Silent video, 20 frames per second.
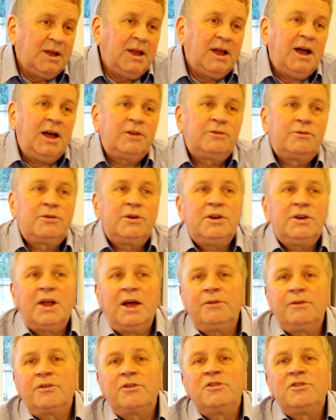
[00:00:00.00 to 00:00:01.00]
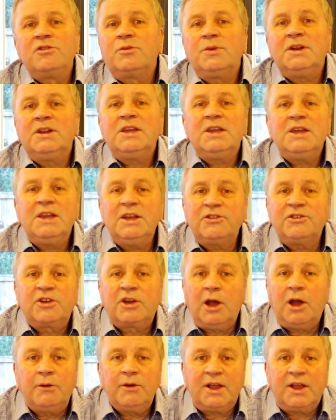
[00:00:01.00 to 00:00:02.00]
120 years
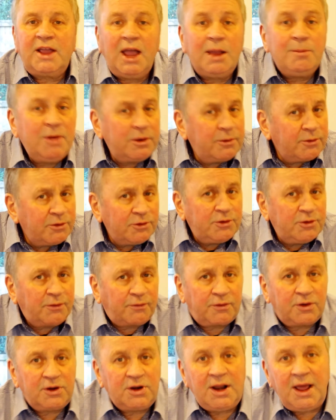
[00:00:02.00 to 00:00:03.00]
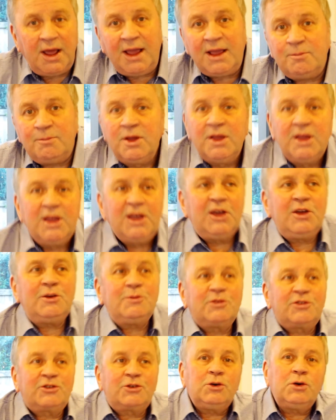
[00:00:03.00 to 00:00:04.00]
ago, it came under a different name. It
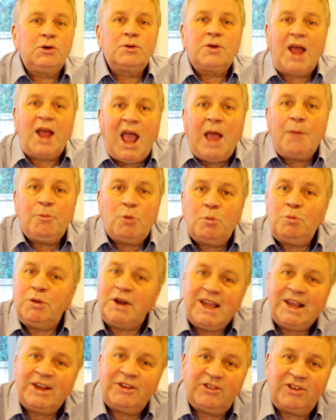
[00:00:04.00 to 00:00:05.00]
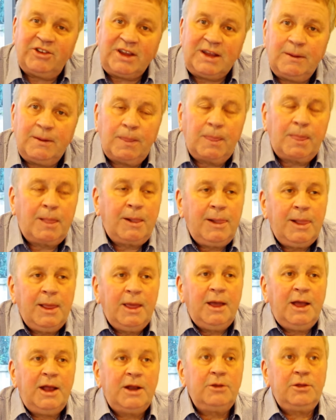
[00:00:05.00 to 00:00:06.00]
was called apoplexy.
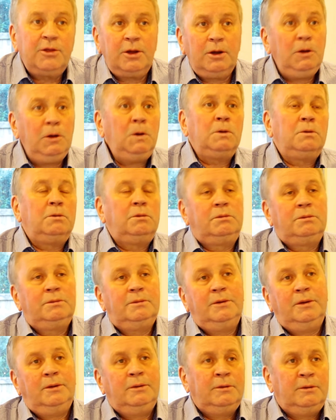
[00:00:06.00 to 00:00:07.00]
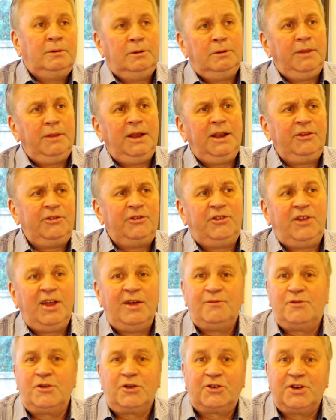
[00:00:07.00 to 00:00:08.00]
And you think, oh, well, that doesn't
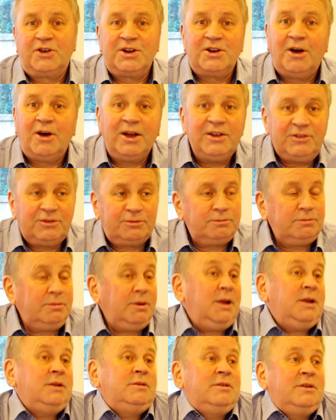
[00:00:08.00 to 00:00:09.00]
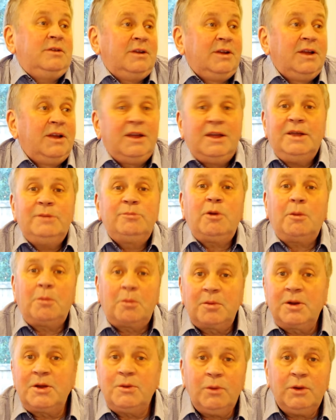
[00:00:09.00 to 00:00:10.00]
sound very nice. And it
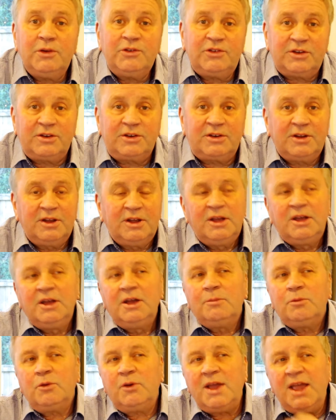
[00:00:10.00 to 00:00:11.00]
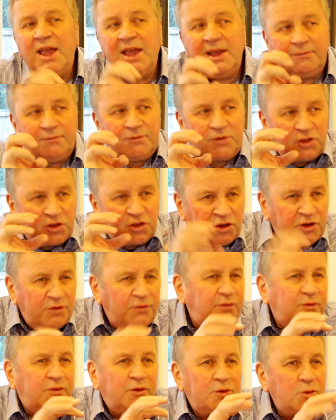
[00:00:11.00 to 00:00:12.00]
probably wasn't. We have
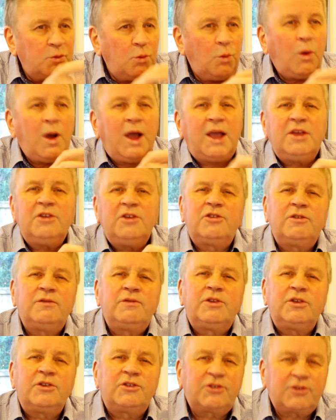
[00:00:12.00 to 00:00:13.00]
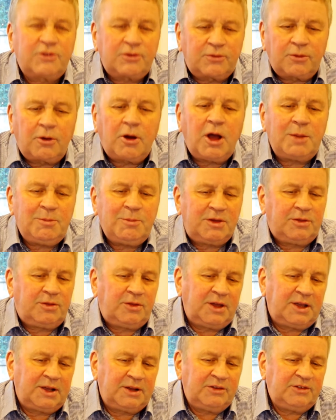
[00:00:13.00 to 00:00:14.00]
different ways of describing
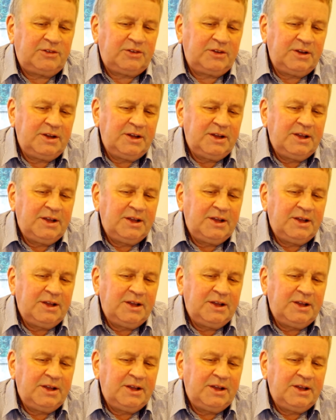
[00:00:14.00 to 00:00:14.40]
things.